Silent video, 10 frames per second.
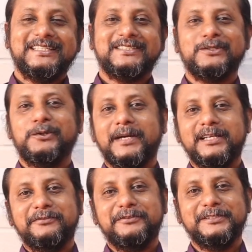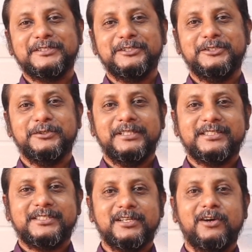it's so wonderful to do
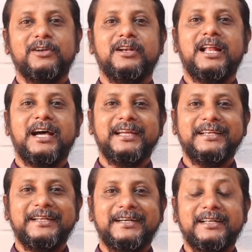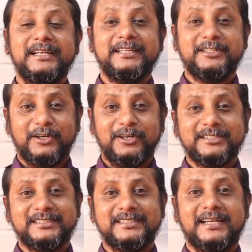this online Lead
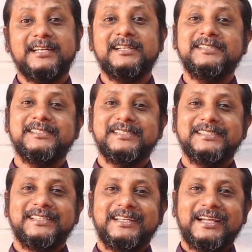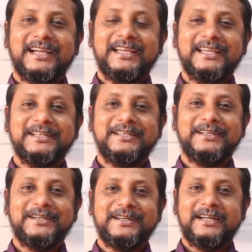Talks huddle, and
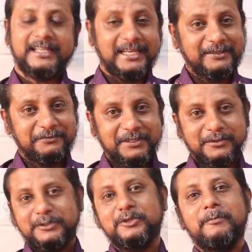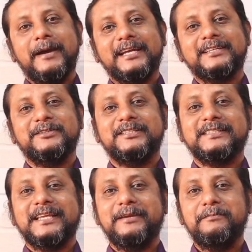again we are going to go back to the
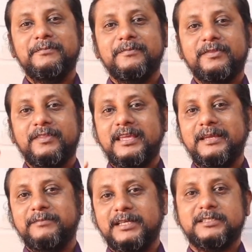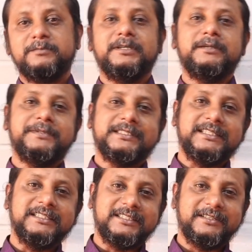same theme, that is purpose,
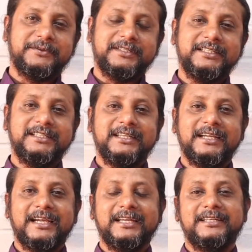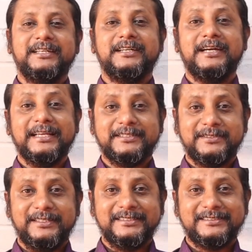integrity and
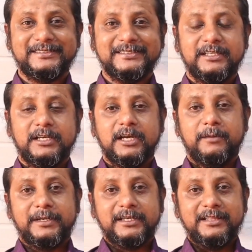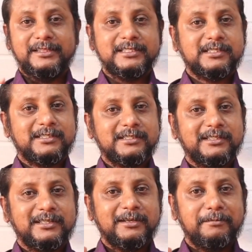excellence. But in this
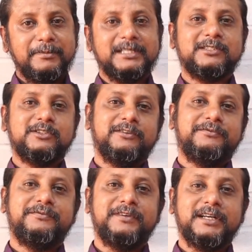midst of